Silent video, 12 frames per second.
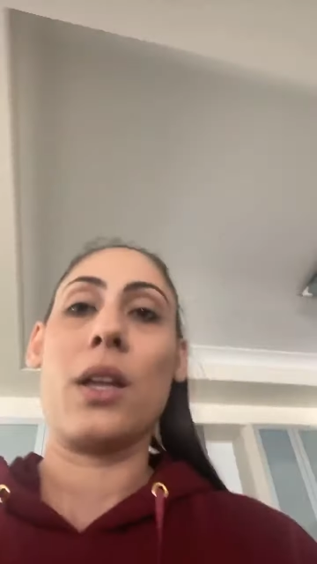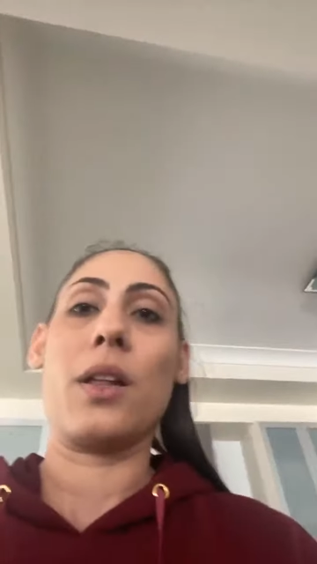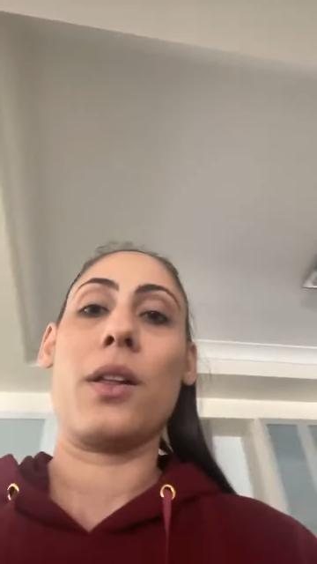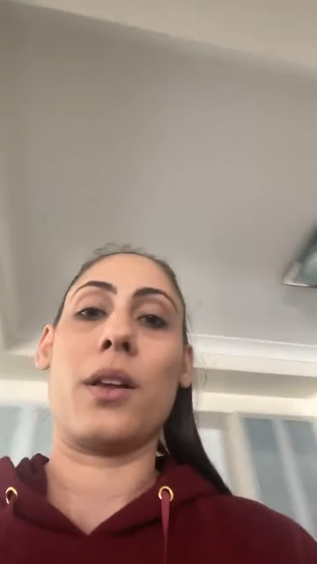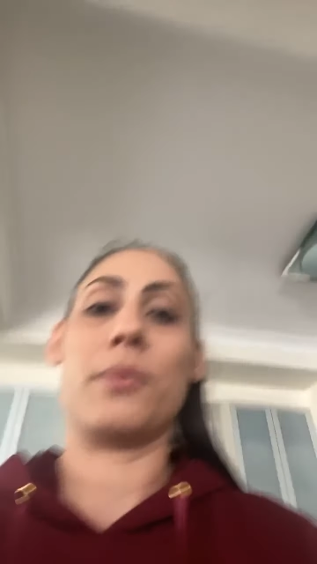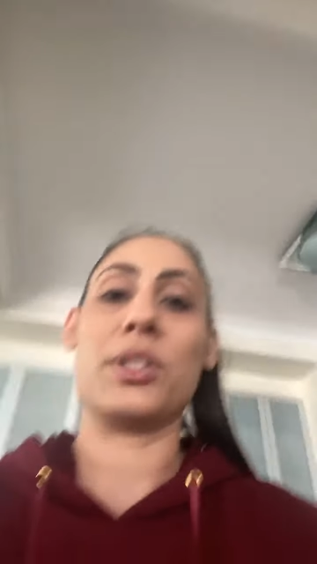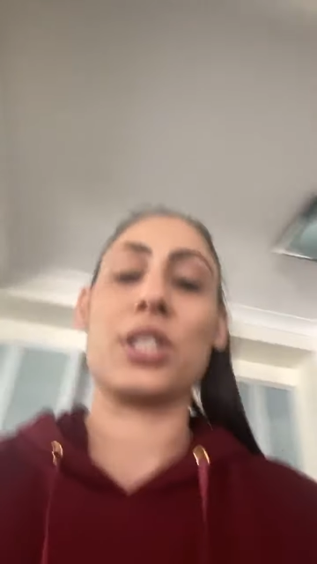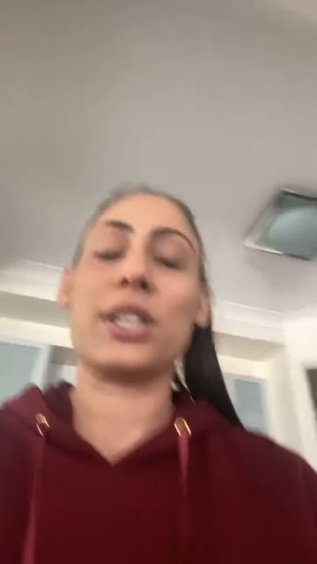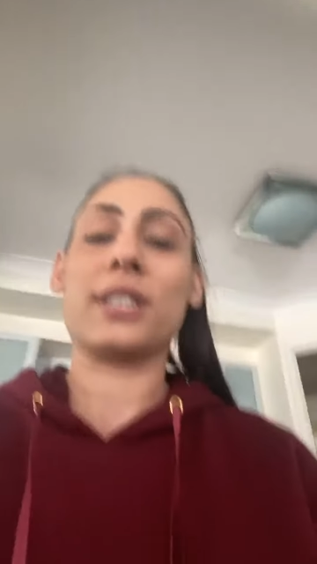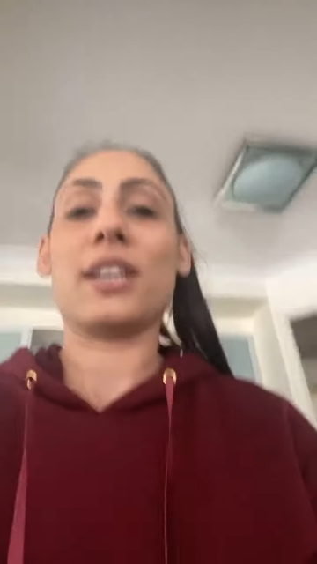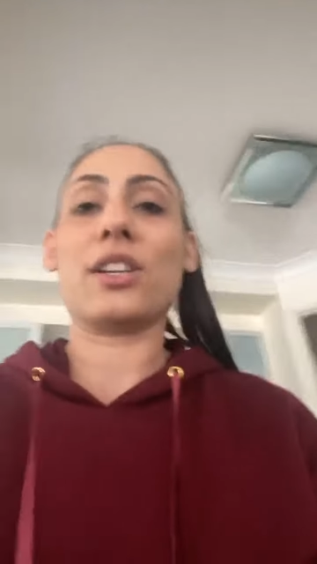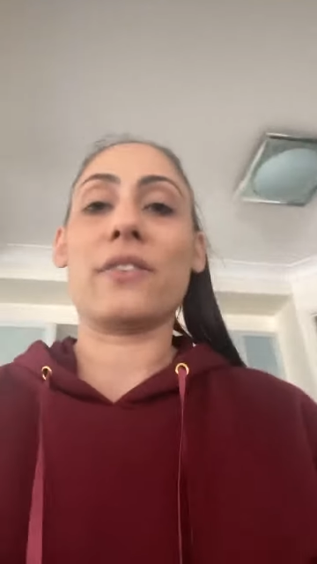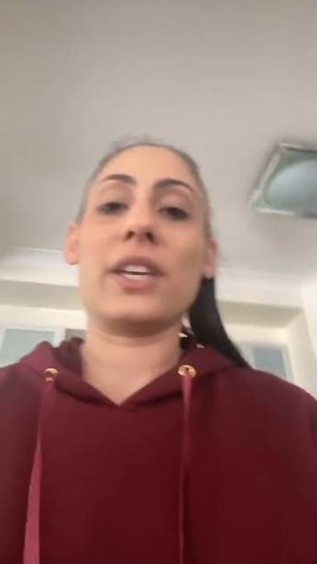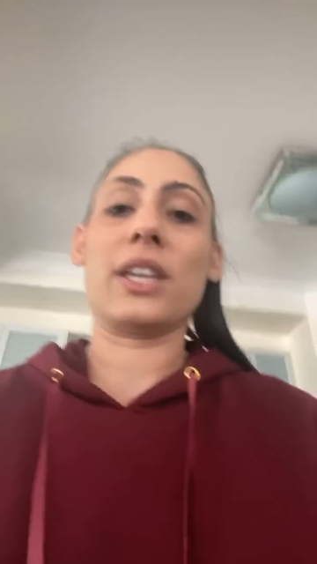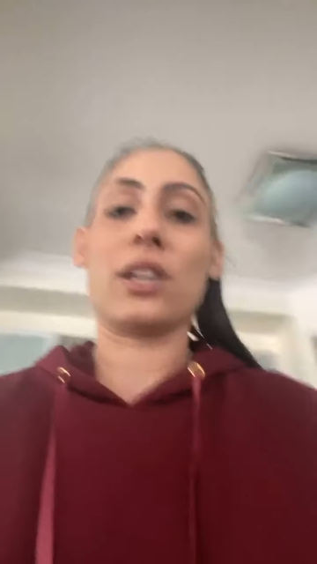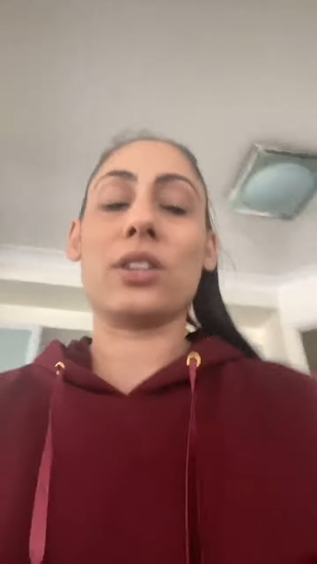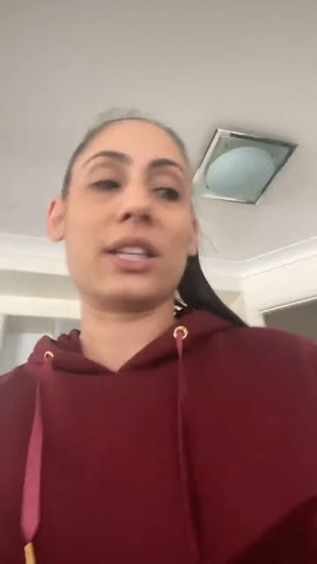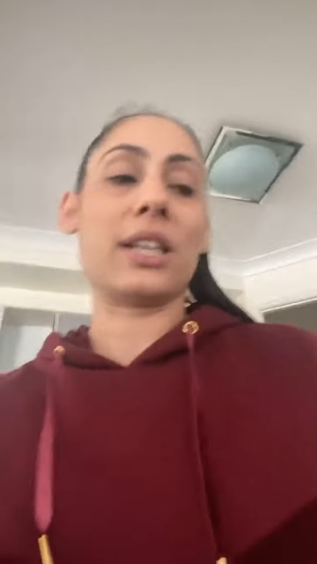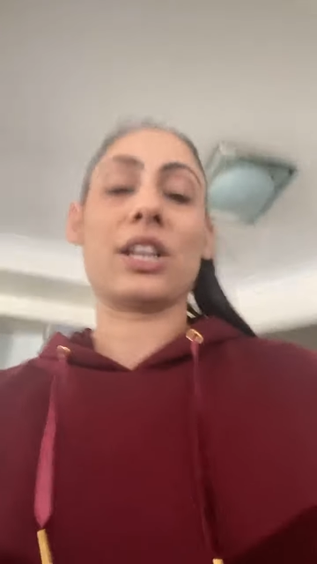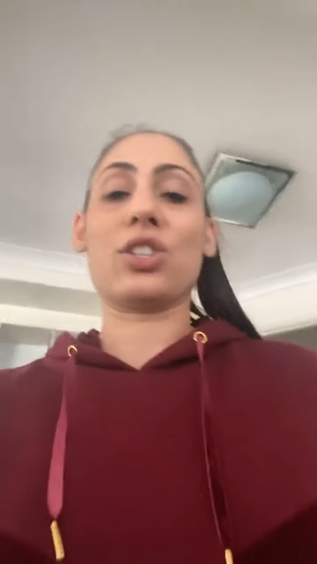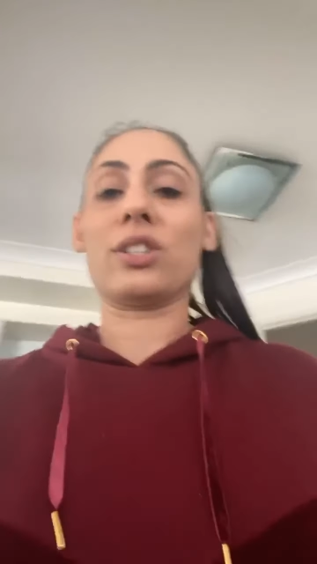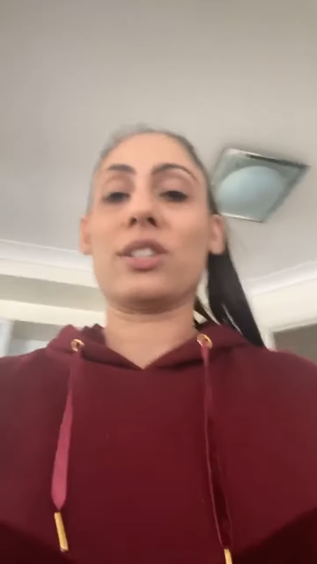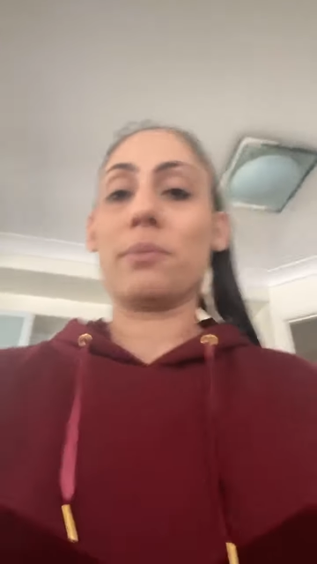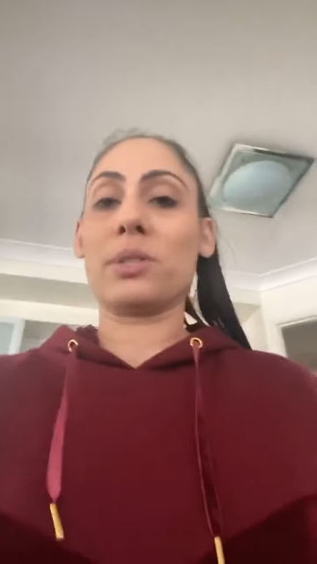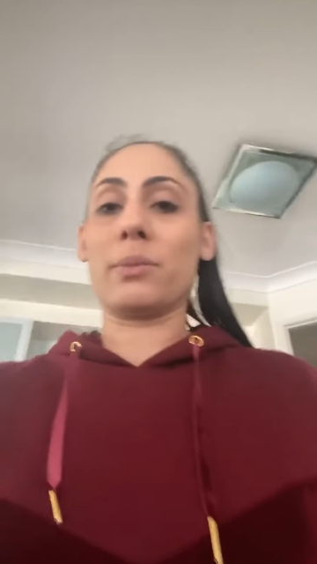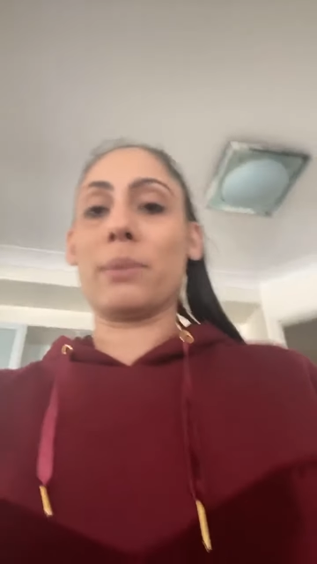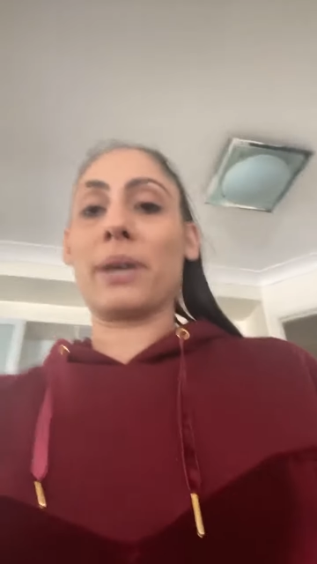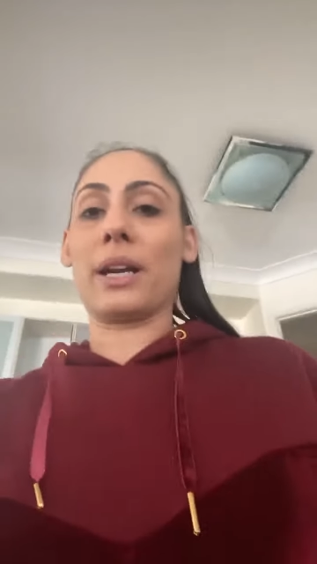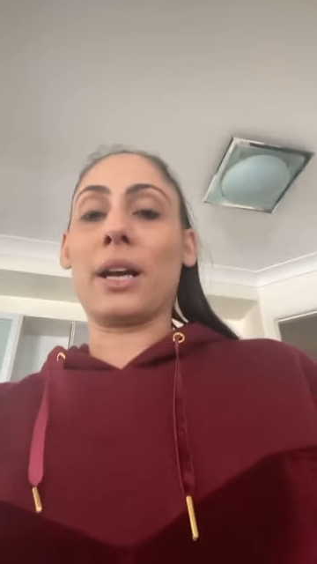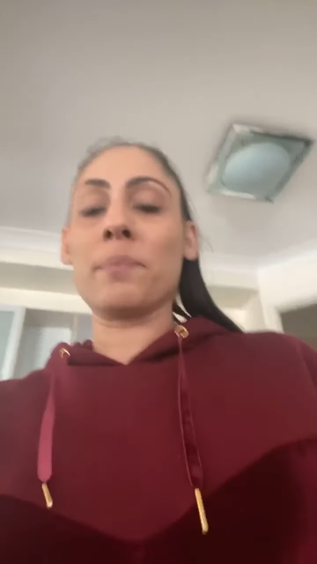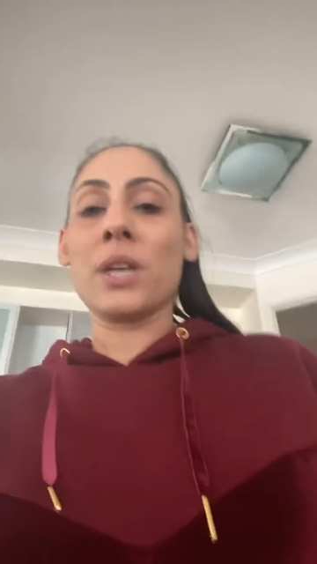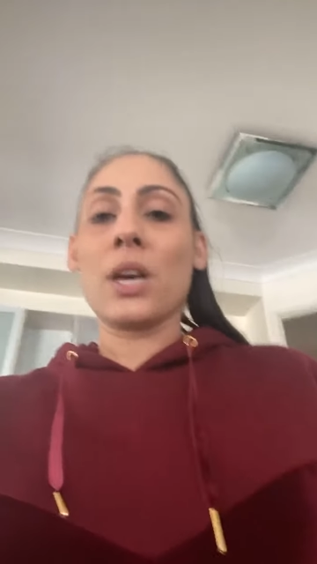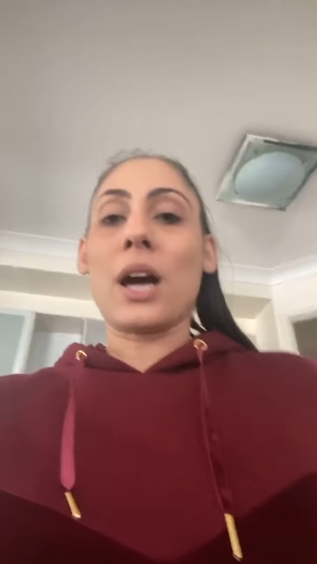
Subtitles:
I'm just going to stand over here because the connection seems to be better.